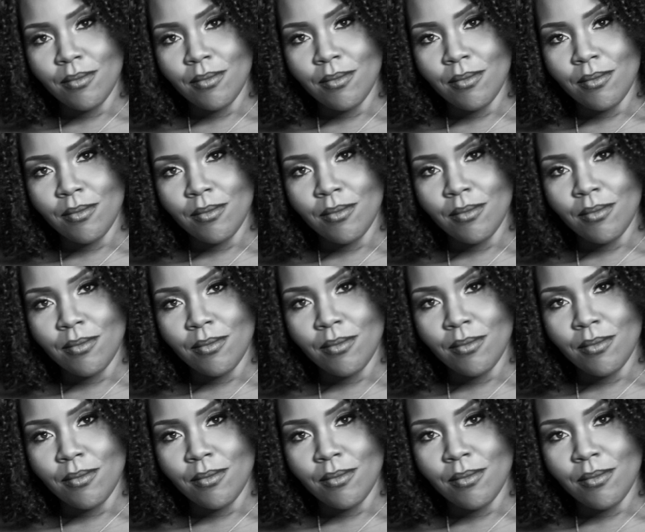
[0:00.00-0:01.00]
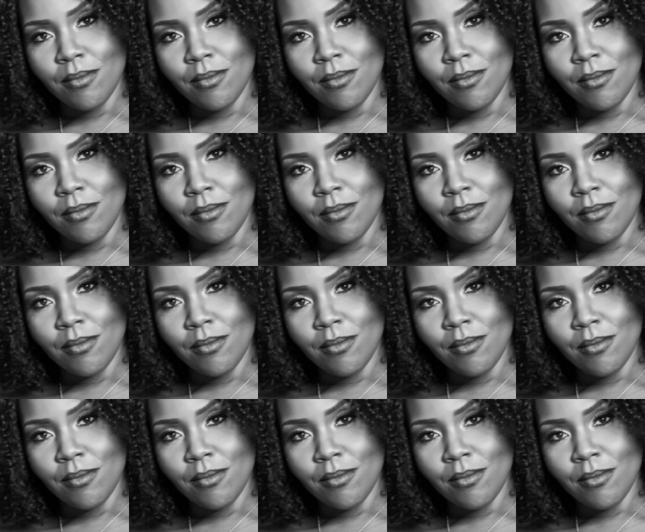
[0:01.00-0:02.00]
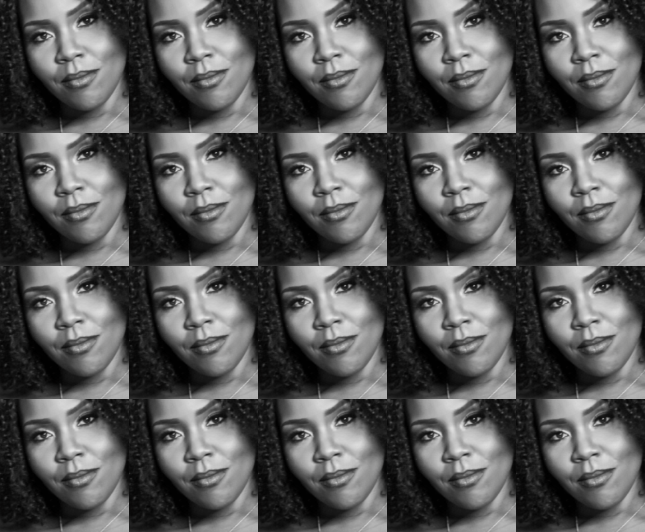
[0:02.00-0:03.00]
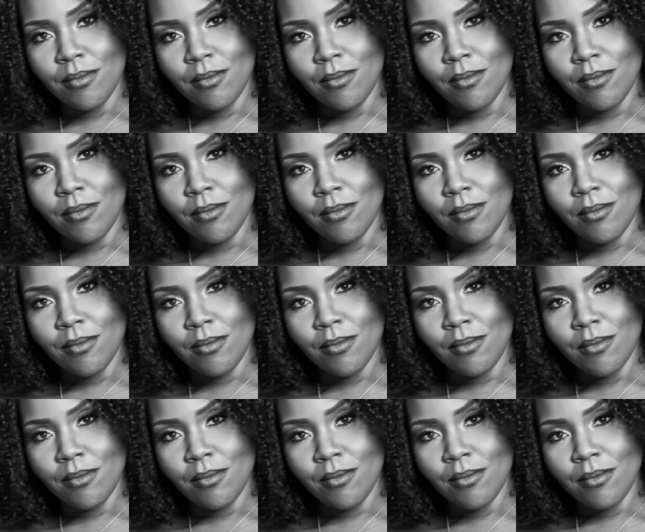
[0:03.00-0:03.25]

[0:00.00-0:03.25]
(no lip movement)